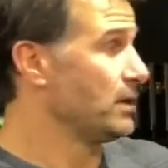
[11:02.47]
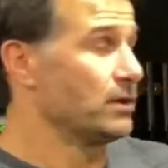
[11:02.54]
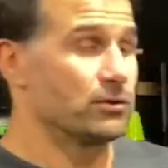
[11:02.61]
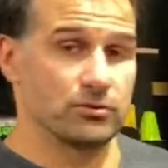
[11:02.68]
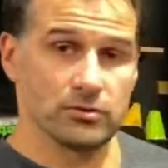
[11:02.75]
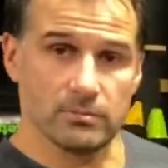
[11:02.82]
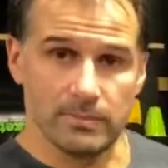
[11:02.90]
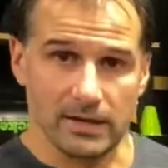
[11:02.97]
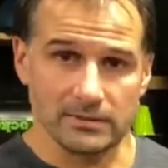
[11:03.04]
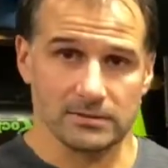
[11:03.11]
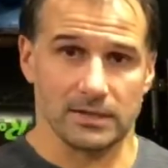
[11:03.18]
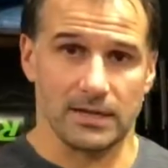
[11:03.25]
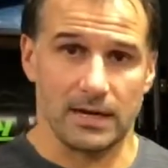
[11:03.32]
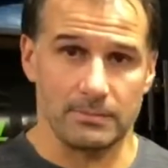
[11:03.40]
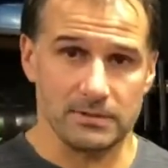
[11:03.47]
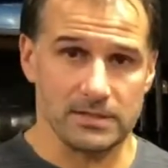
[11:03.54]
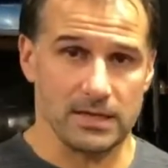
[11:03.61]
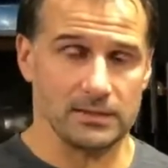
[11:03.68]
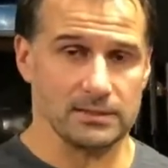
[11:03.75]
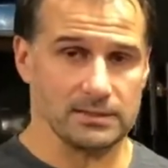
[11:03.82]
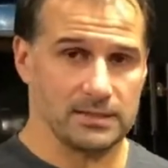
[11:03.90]
do the mountain climbers
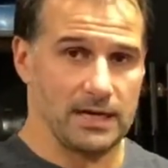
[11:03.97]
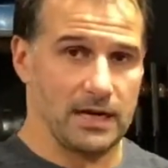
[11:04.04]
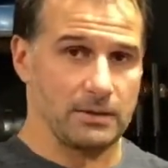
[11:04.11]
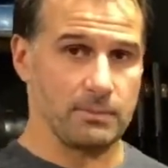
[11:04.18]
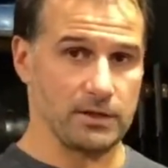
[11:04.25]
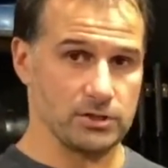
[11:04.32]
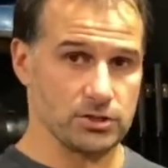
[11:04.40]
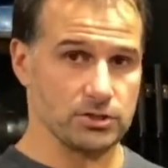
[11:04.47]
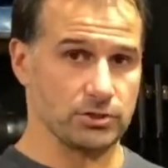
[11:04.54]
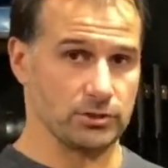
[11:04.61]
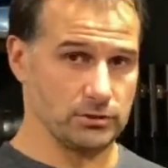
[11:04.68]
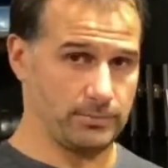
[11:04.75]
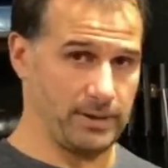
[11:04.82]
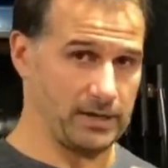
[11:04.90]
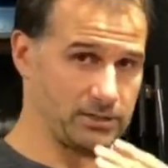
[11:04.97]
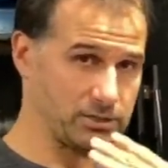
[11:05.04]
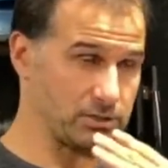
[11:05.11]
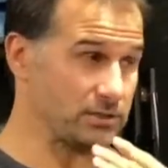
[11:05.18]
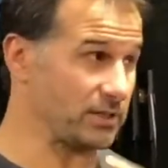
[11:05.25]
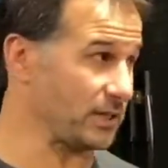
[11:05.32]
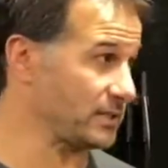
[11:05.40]
nice and tight, make sure your shoulders are back, chin
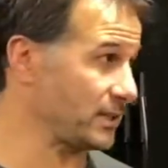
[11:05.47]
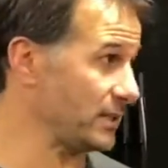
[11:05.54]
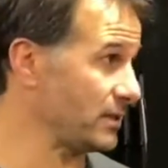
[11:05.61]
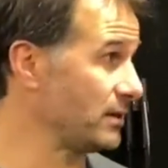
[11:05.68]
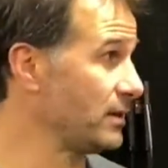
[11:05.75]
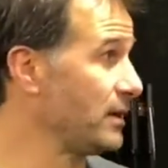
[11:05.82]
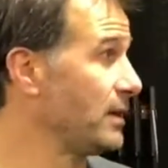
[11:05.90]
tucked in.